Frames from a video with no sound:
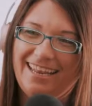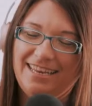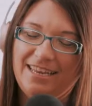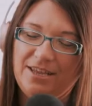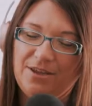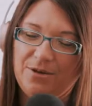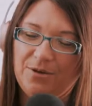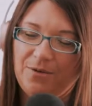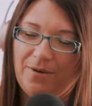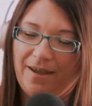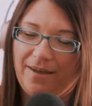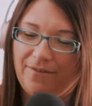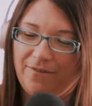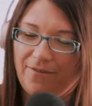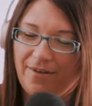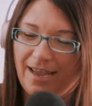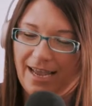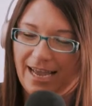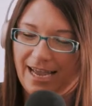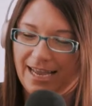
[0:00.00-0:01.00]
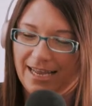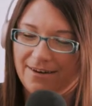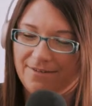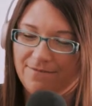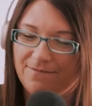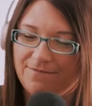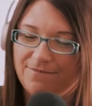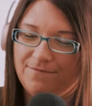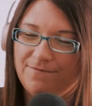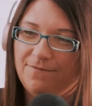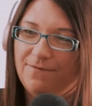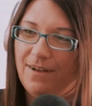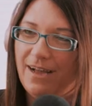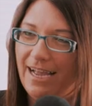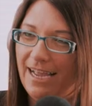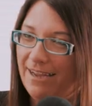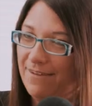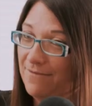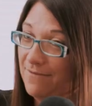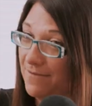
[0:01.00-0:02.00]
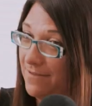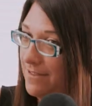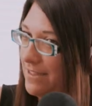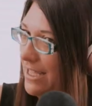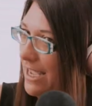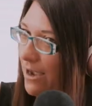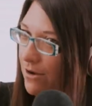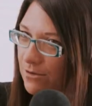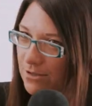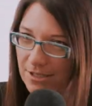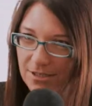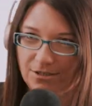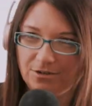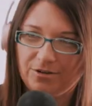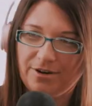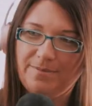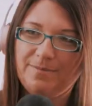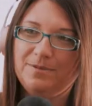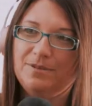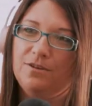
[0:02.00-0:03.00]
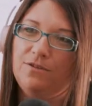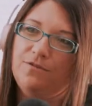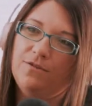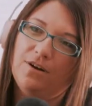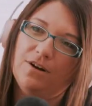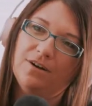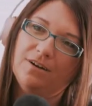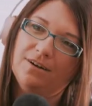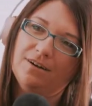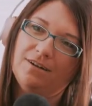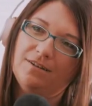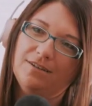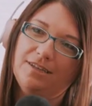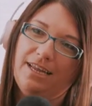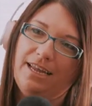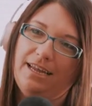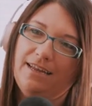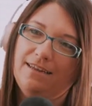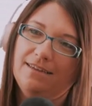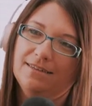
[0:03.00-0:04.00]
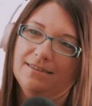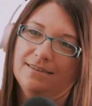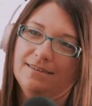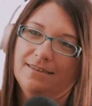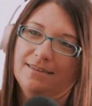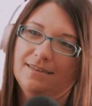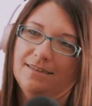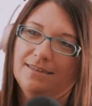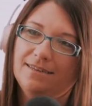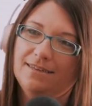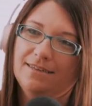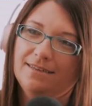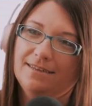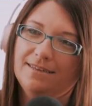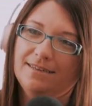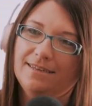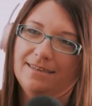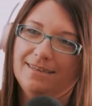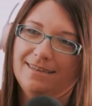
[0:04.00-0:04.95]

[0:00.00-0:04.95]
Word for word: And you have had five thousand trips so far hauling hay, at least.